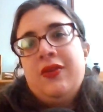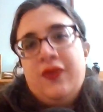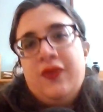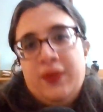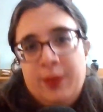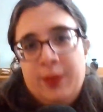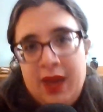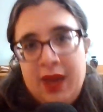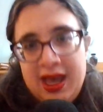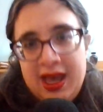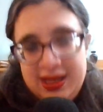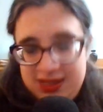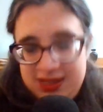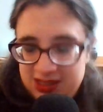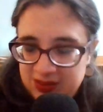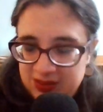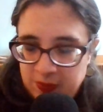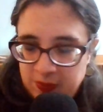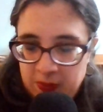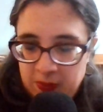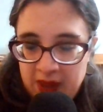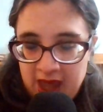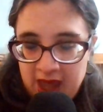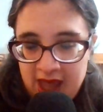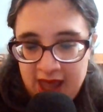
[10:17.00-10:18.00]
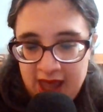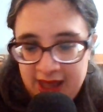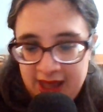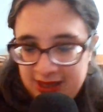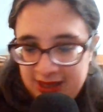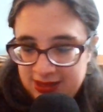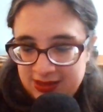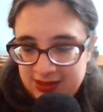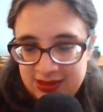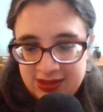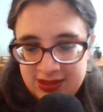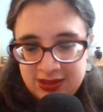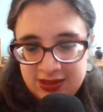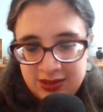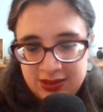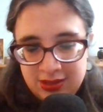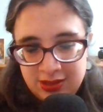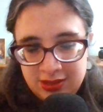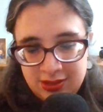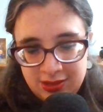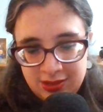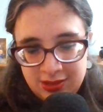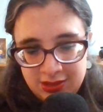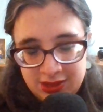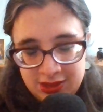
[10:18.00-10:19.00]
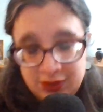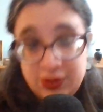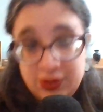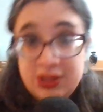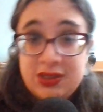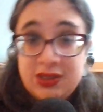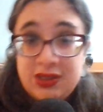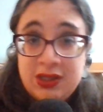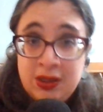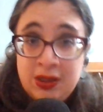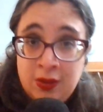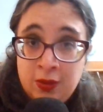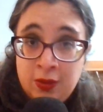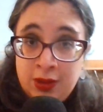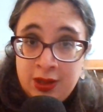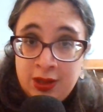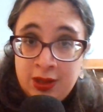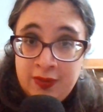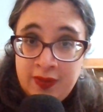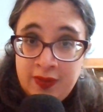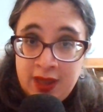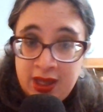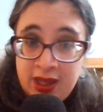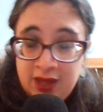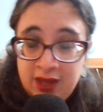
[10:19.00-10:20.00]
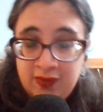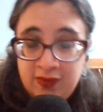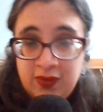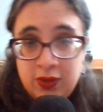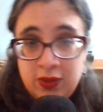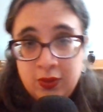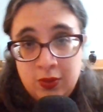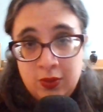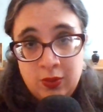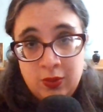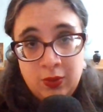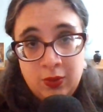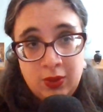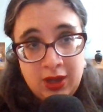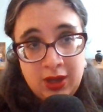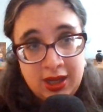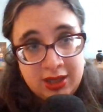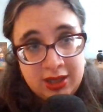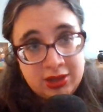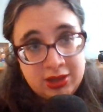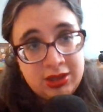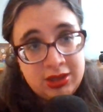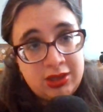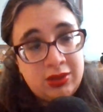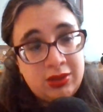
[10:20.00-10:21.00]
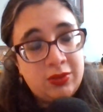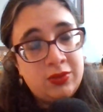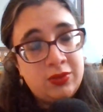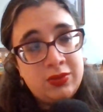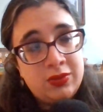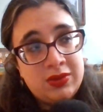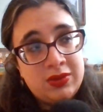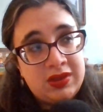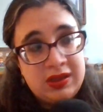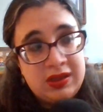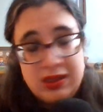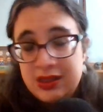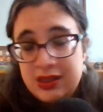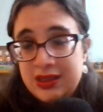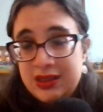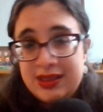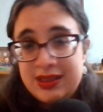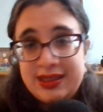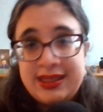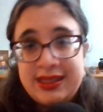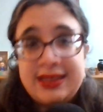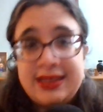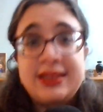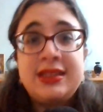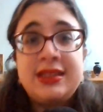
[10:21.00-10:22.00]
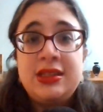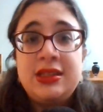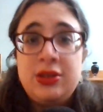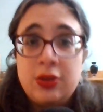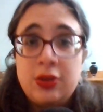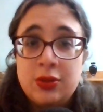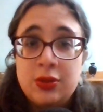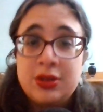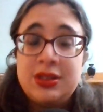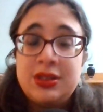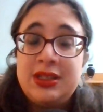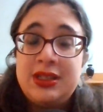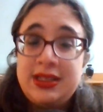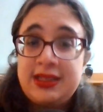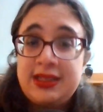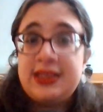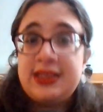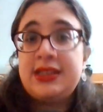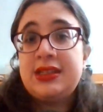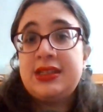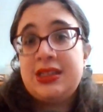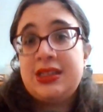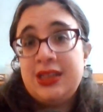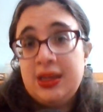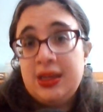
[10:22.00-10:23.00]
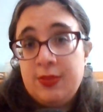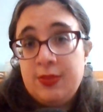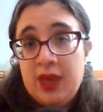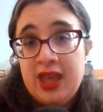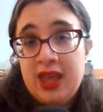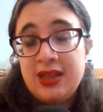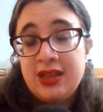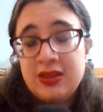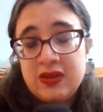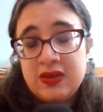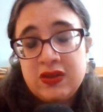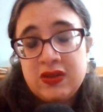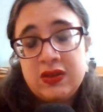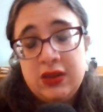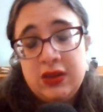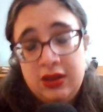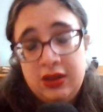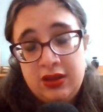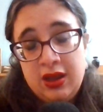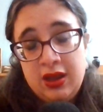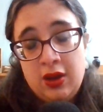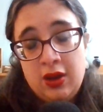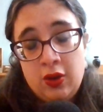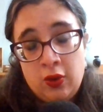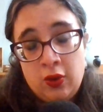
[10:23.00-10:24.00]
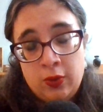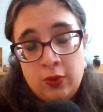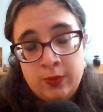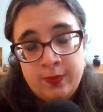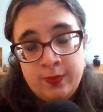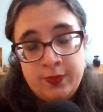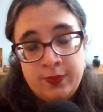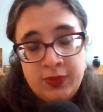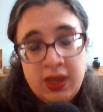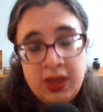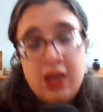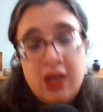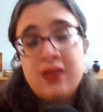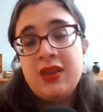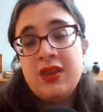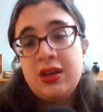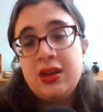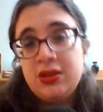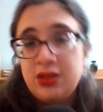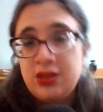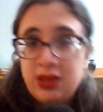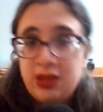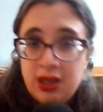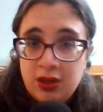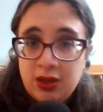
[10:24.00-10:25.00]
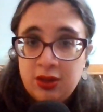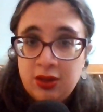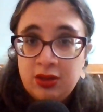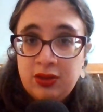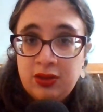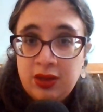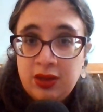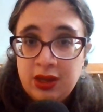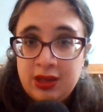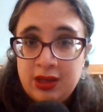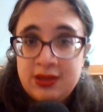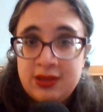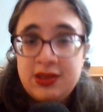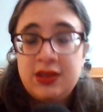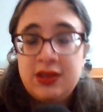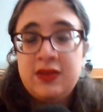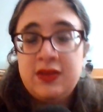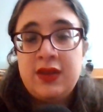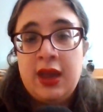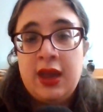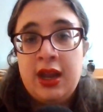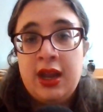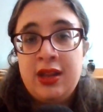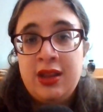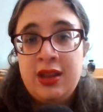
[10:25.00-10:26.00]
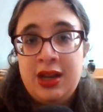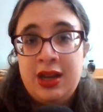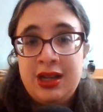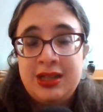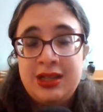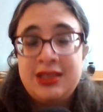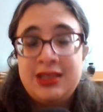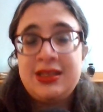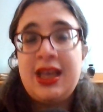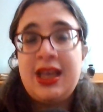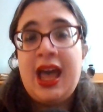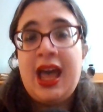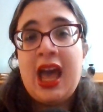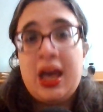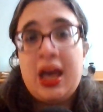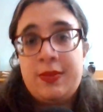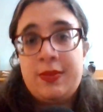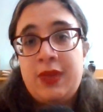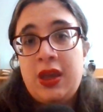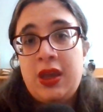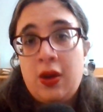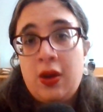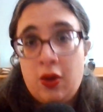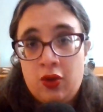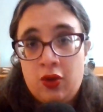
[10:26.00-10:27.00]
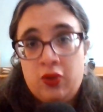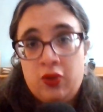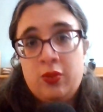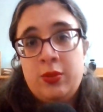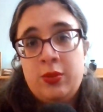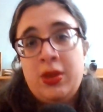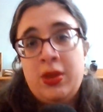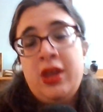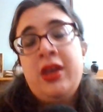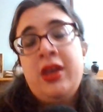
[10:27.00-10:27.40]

past pets. So, just a note on that if you actually do see deceased, your deceased pets in the home, it's actually a good thing. It's a sign that it is a happy home,